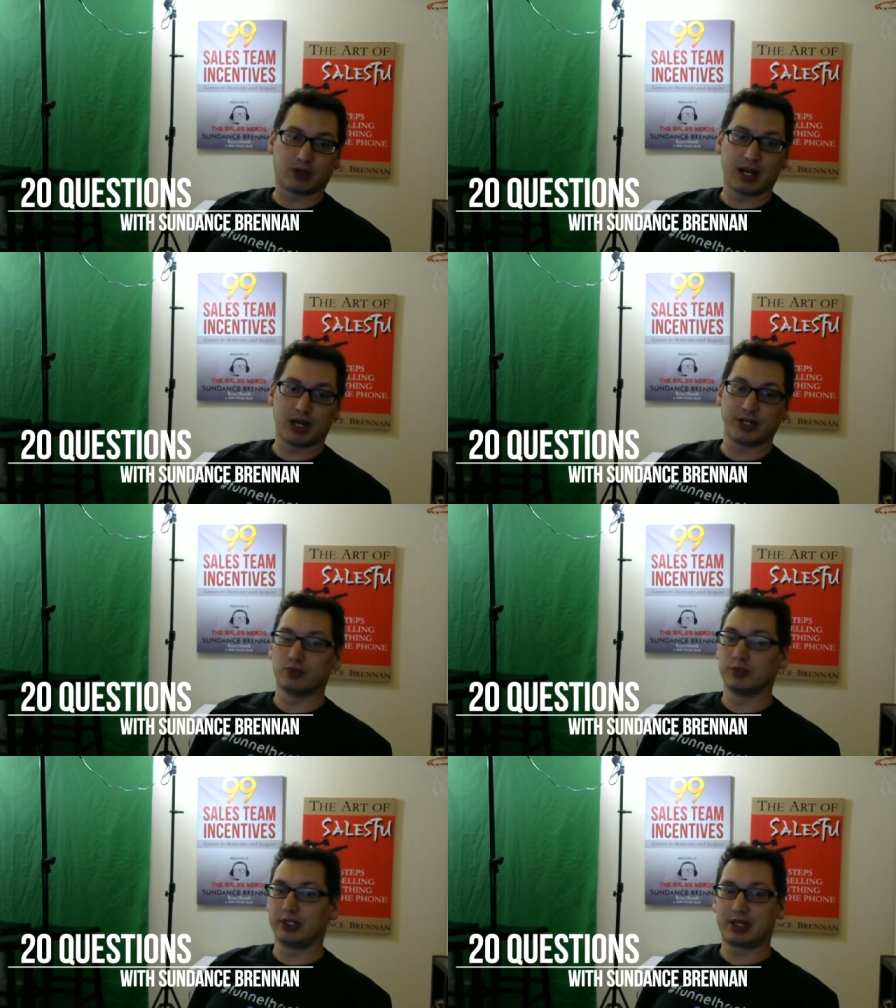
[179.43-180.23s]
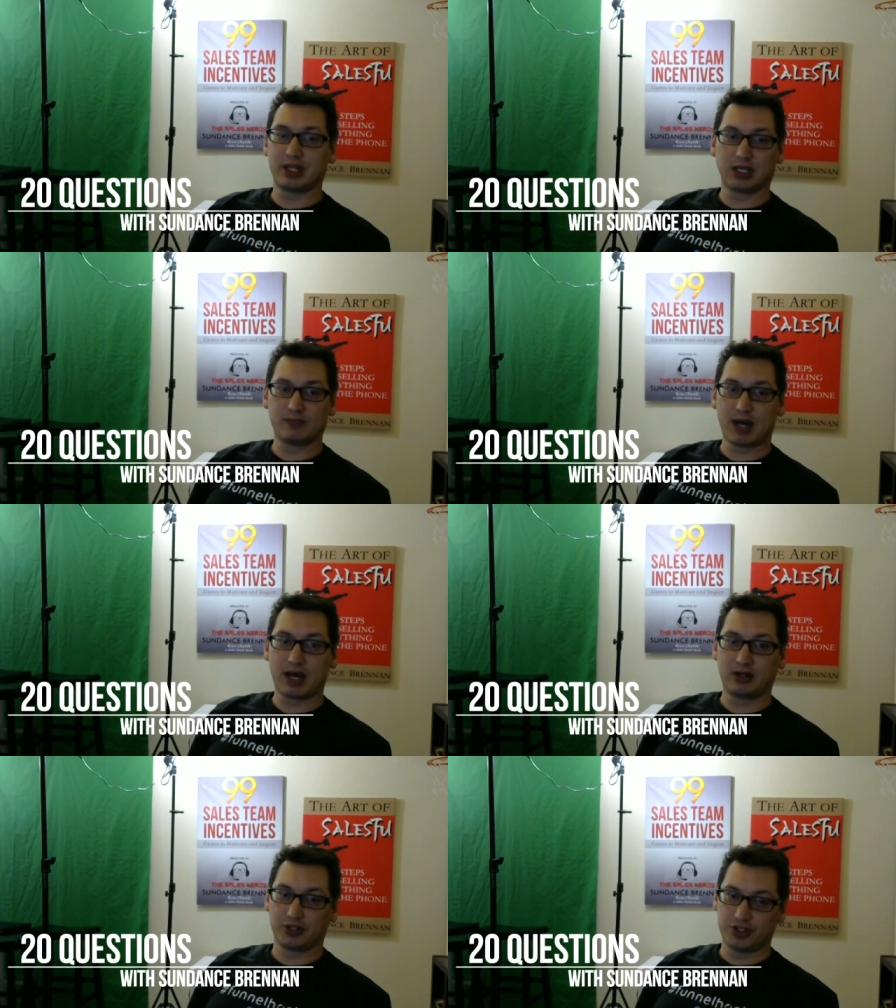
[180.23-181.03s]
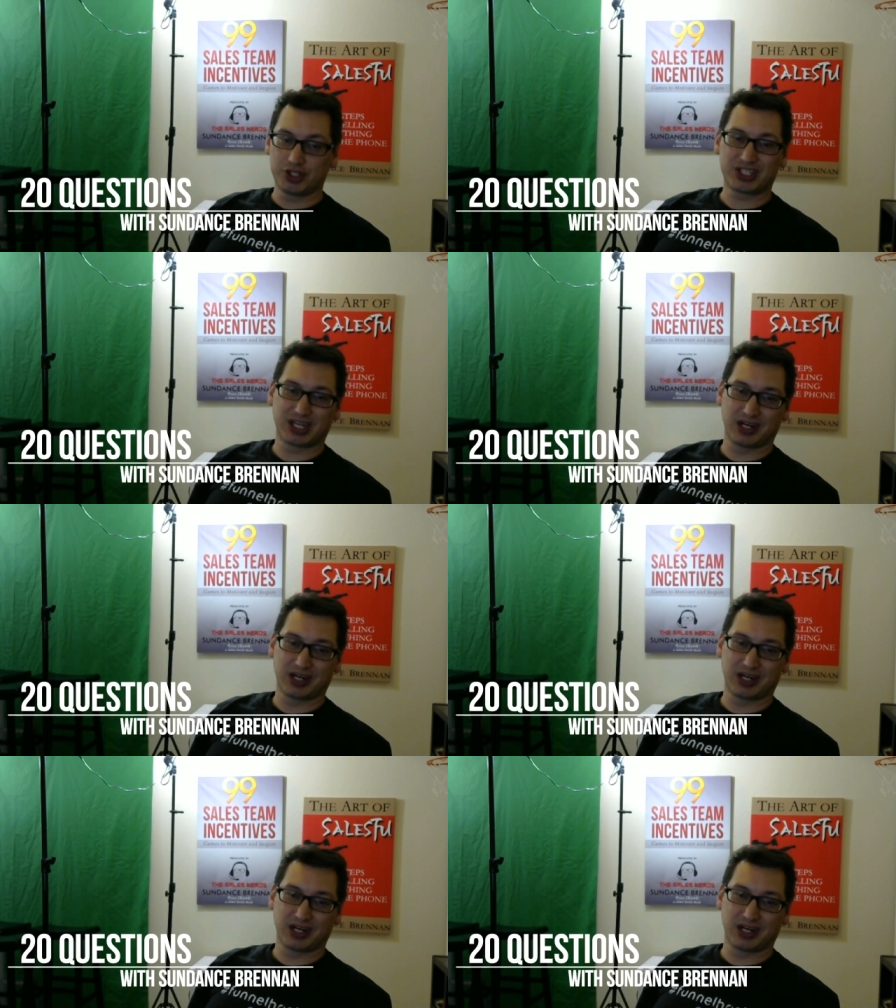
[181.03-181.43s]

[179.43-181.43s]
right? Are you really thinking about it, or are you just